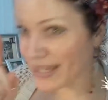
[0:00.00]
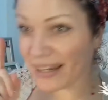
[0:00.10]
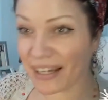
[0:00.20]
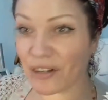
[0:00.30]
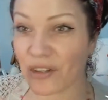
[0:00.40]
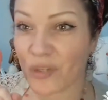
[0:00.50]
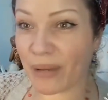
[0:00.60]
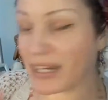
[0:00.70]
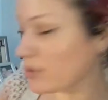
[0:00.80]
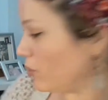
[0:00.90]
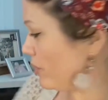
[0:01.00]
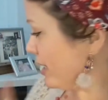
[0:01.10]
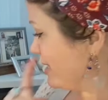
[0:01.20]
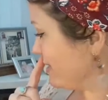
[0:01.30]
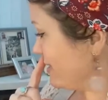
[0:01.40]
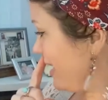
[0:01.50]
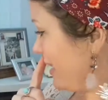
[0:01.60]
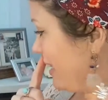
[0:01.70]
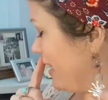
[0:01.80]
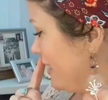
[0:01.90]
And I got Spider Woman yesterday
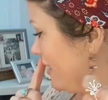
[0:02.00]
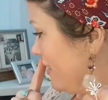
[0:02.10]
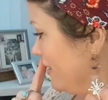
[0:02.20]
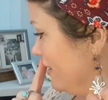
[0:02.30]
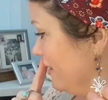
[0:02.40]
in,